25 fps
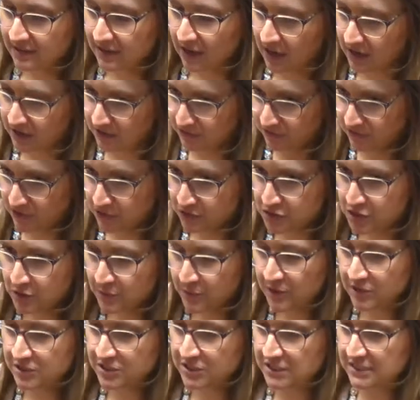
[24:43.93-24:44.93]
On a future
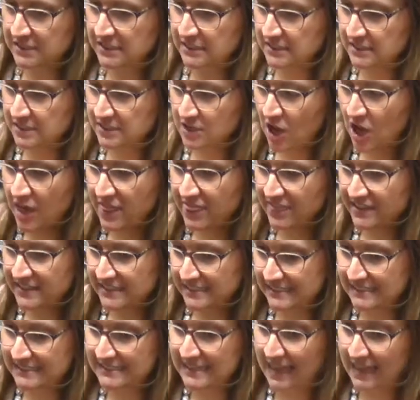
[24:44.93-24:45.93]
purchase. It's not the
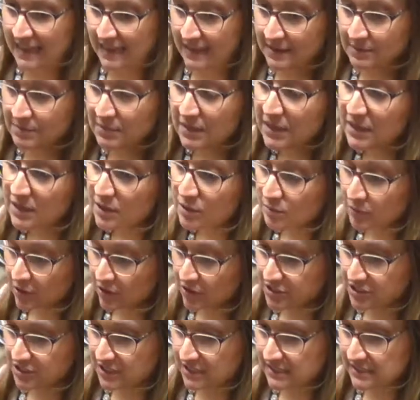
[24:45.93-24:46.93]
same
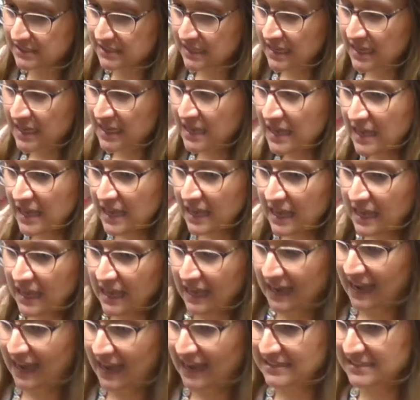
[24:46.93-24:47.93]
purchase.
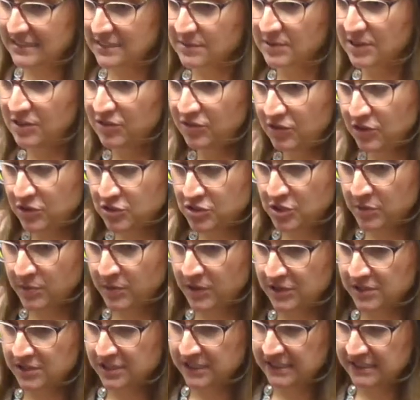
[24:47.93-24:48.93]
It has to be a future
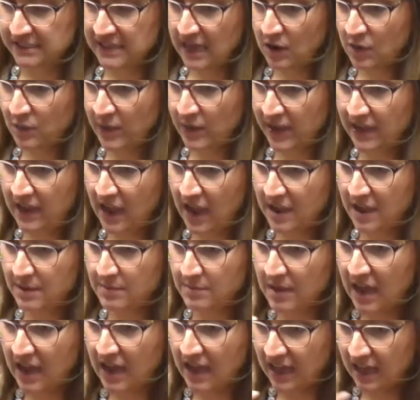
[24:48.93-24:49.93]
purchase. That way I'm
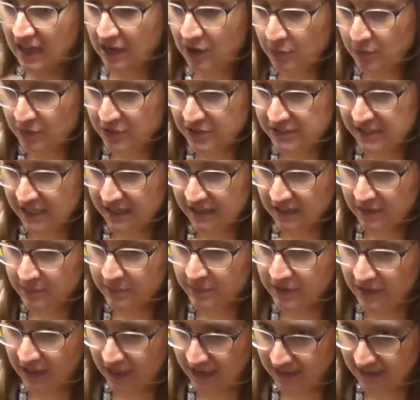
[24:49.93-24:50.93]
100%
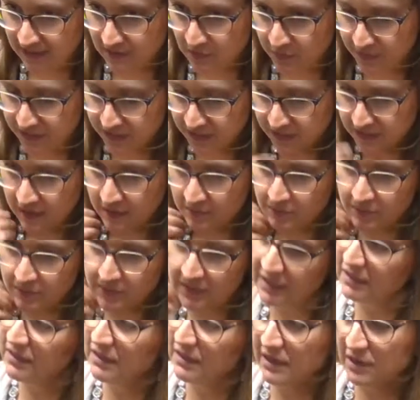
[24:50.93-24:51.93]
compliant with the
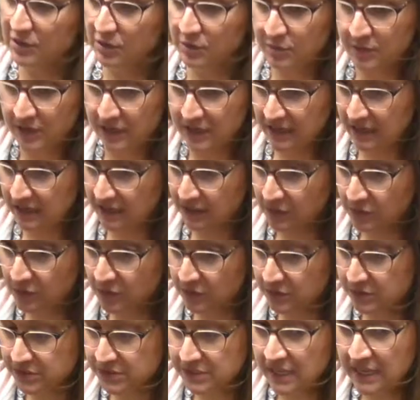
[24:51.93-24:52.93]
company and I don't break any
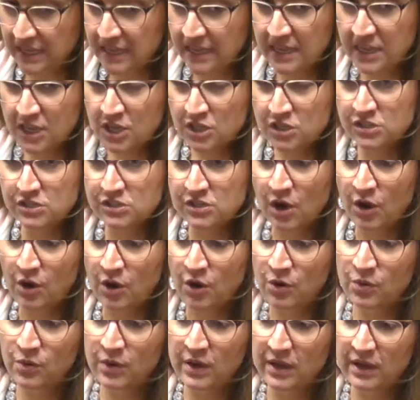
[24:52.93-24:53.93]
rules.
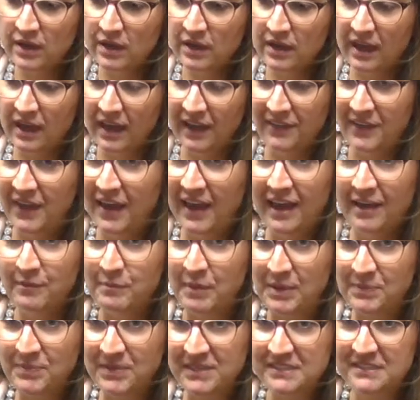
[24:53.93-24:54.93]
So, and that
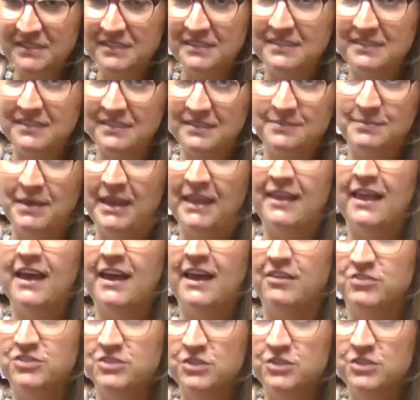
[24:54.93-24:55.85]
my business is my life.